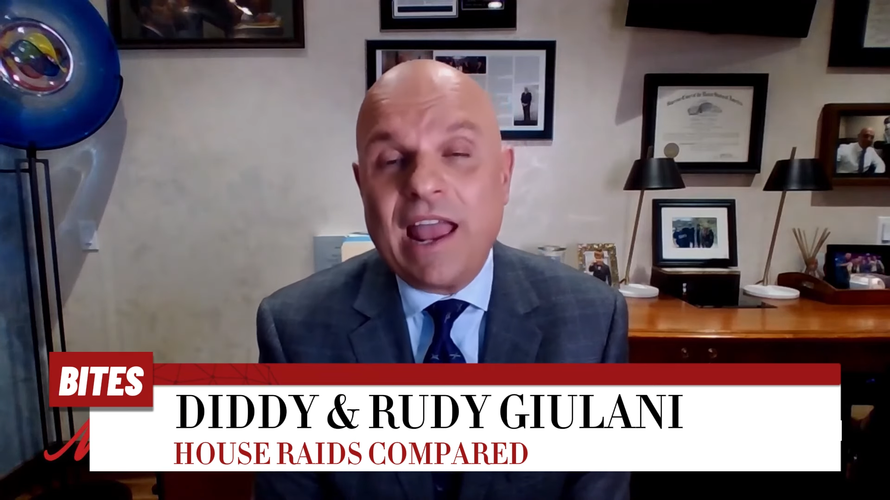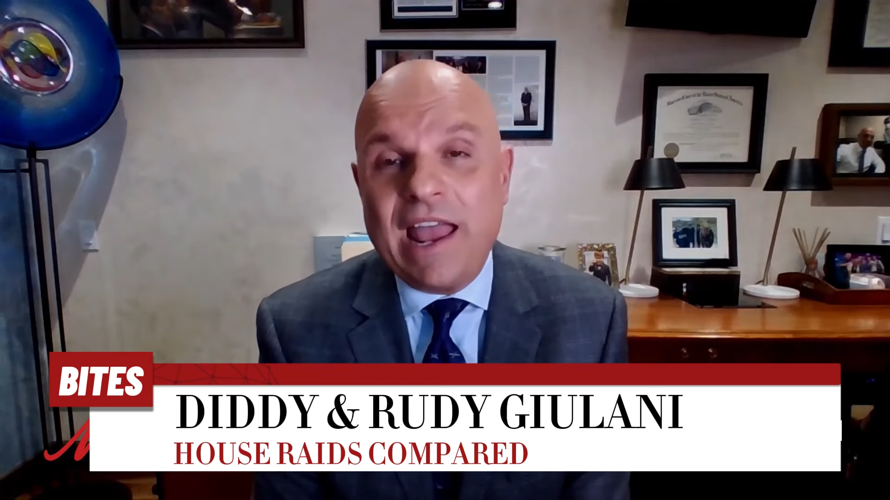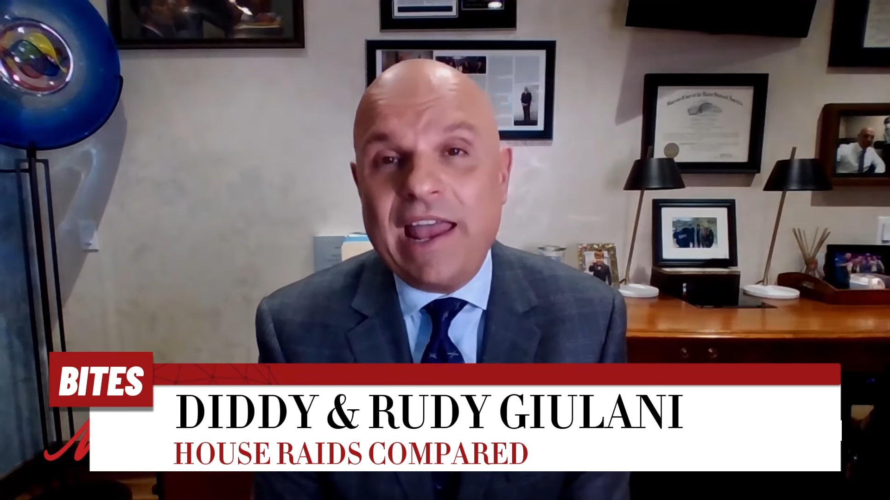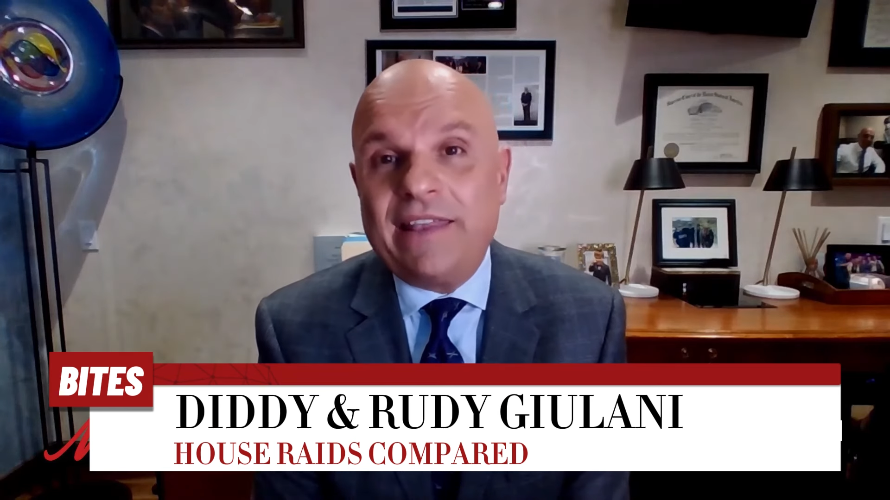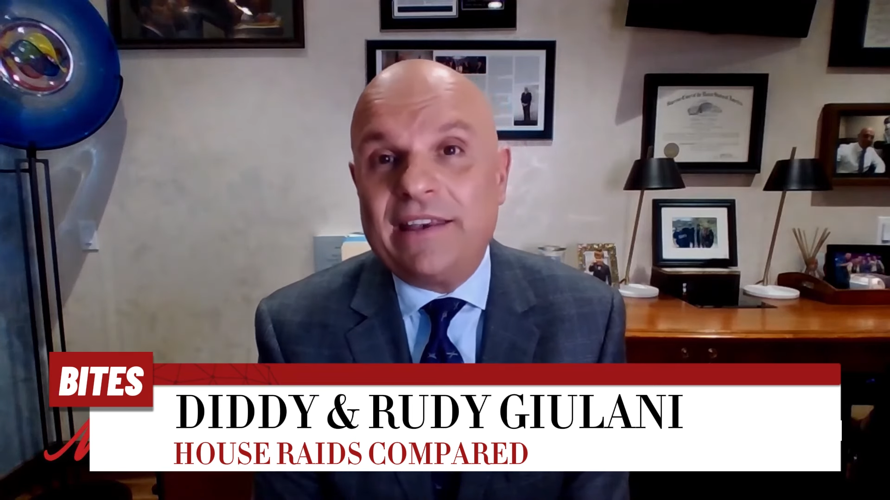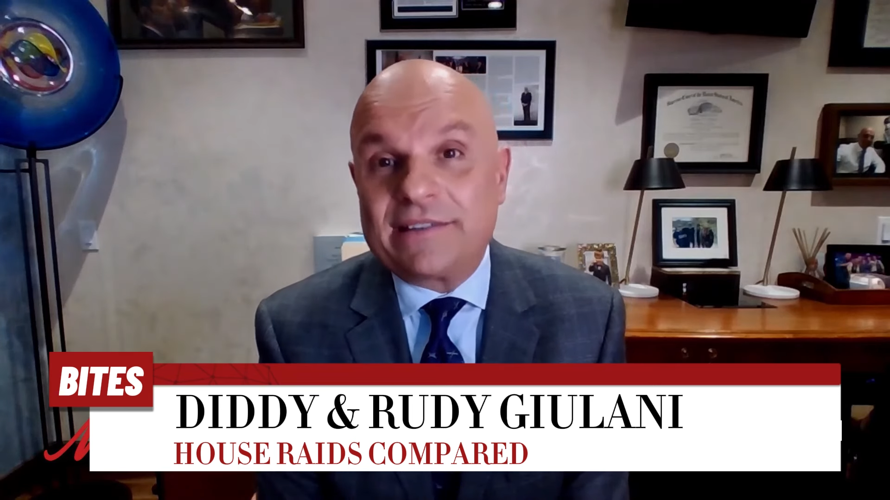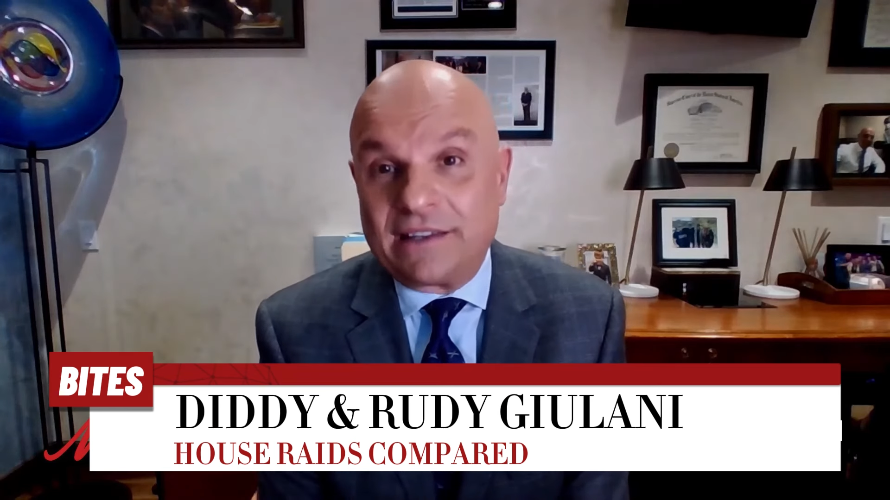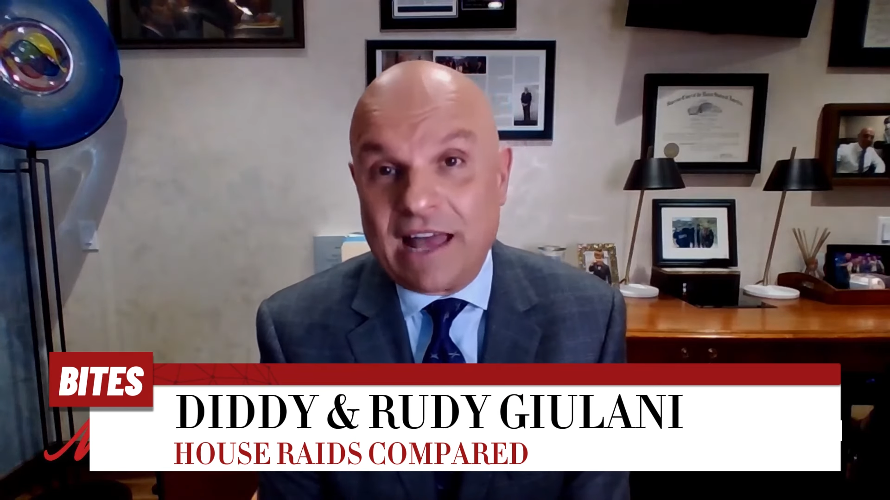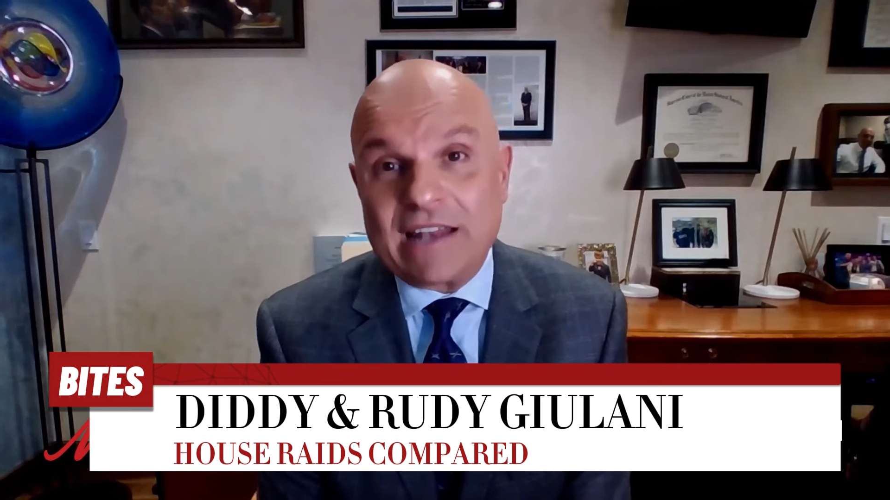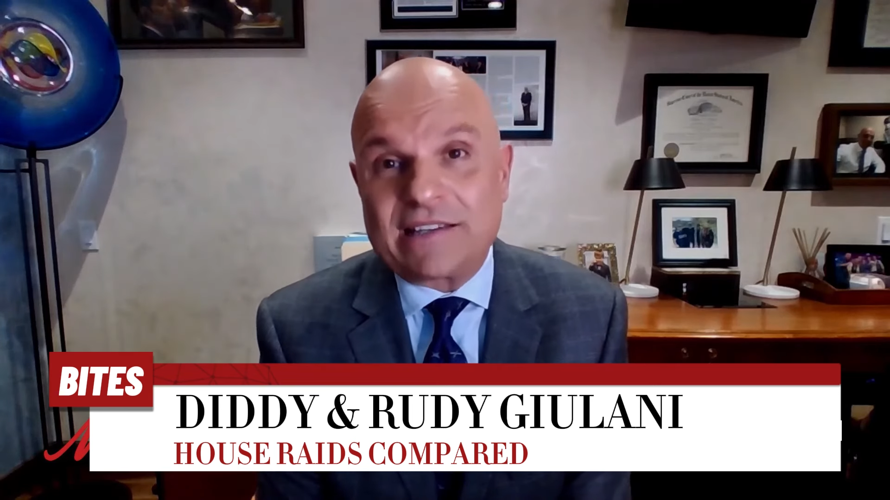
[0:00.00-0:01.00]
and there's
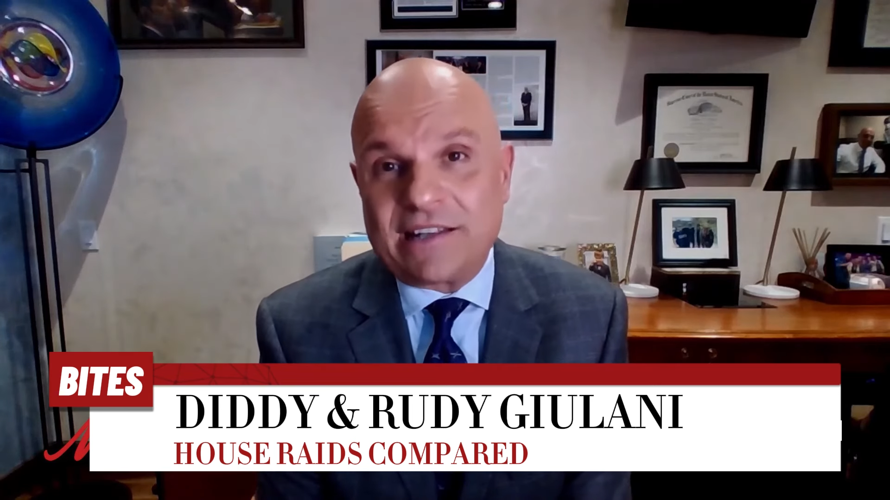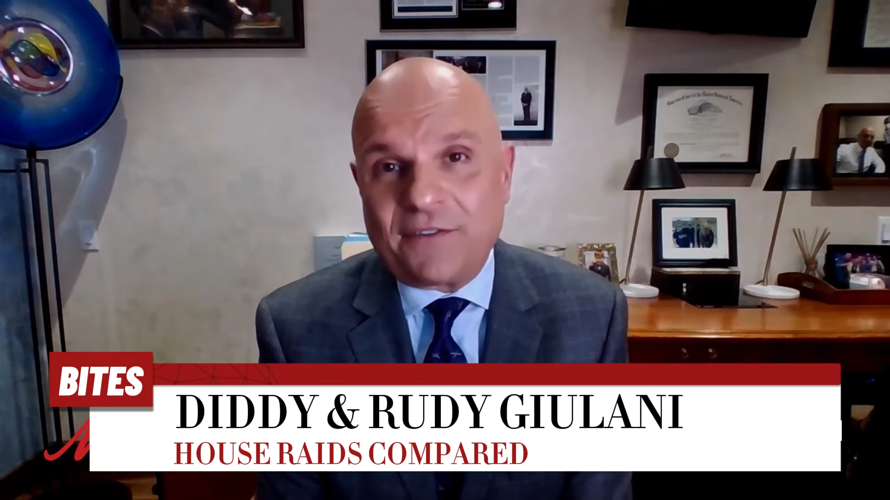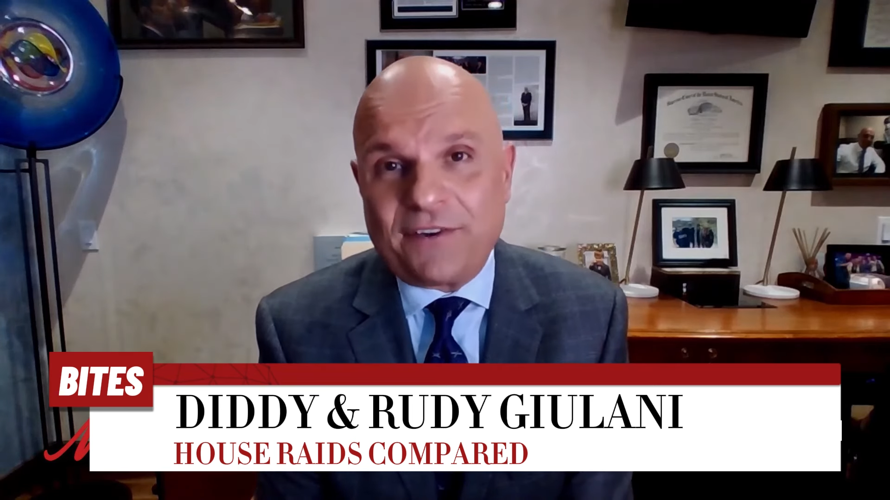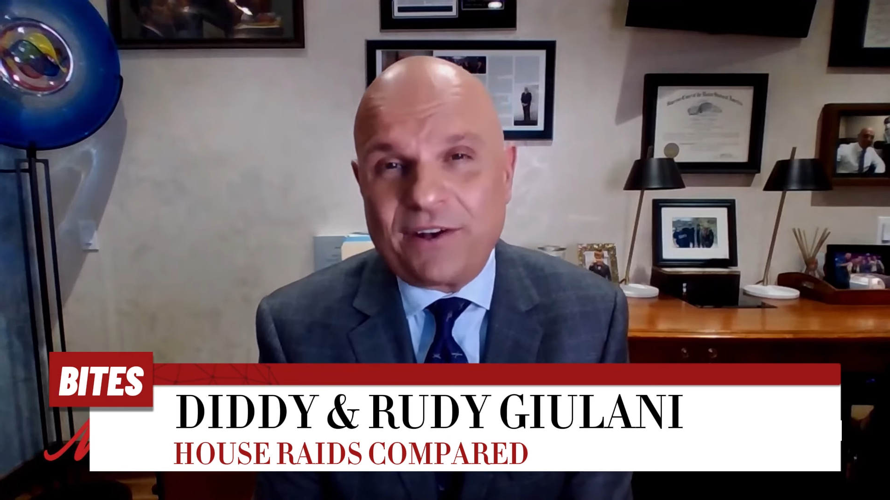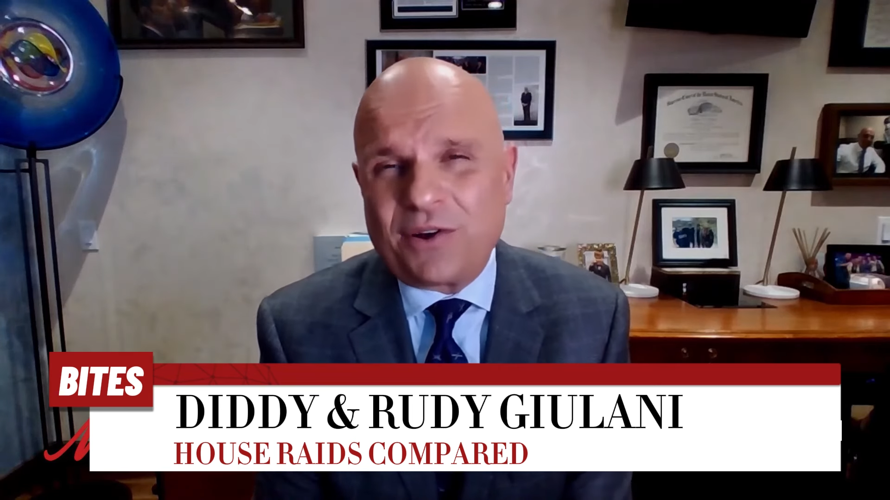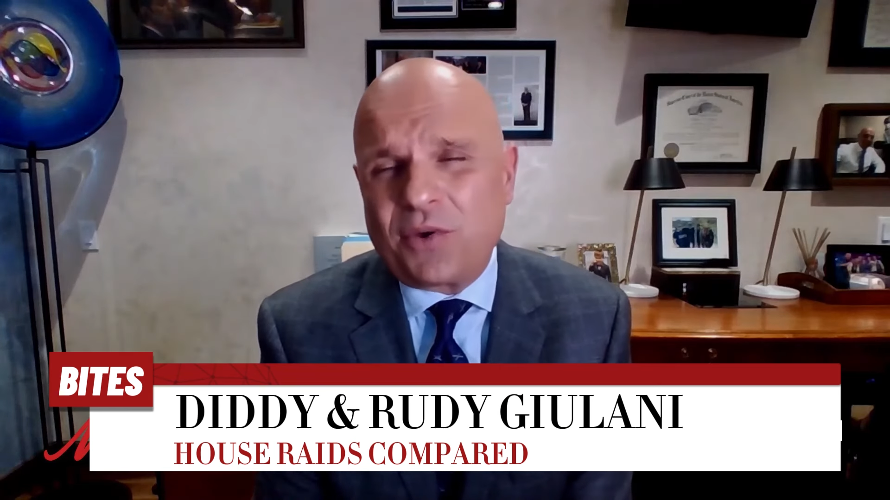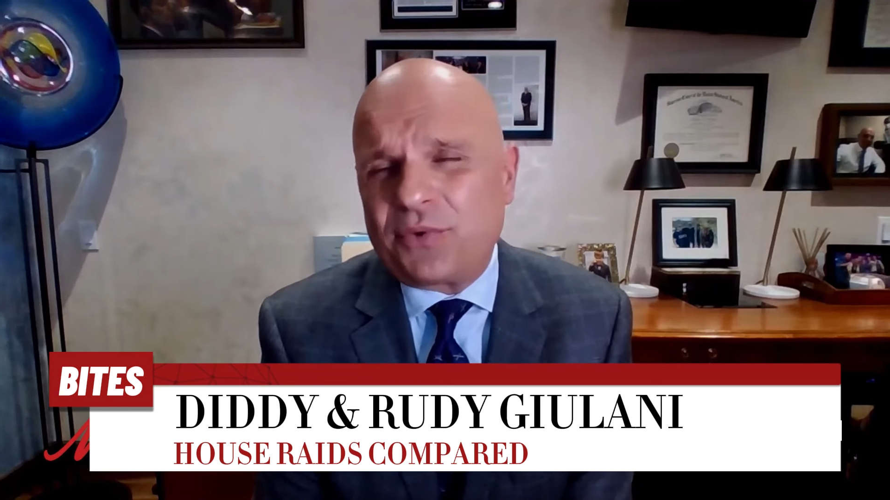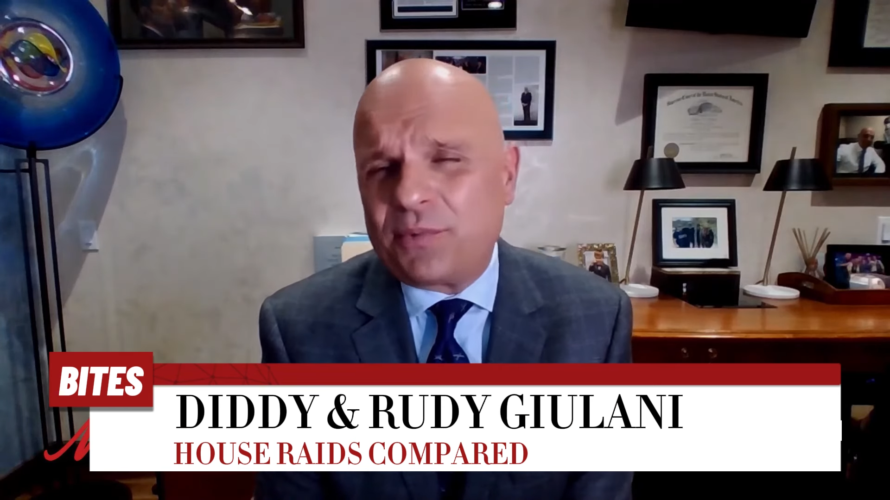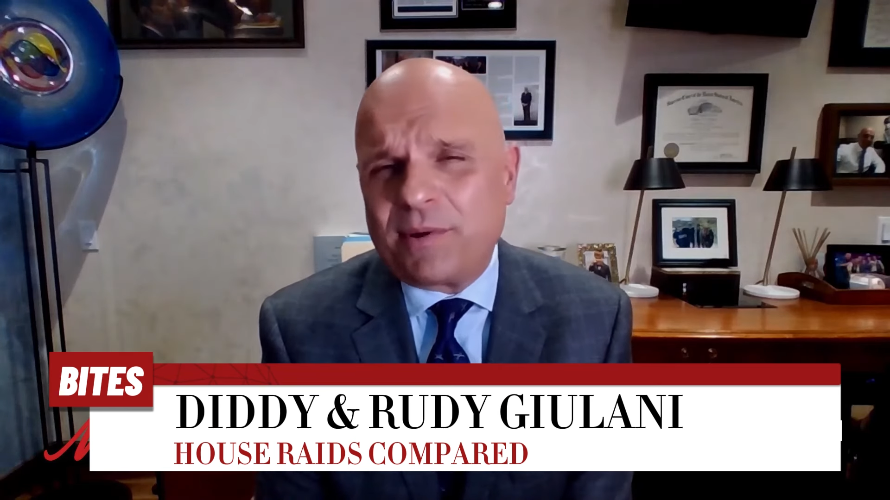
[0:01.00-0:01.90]
a lot of stuff here to go through.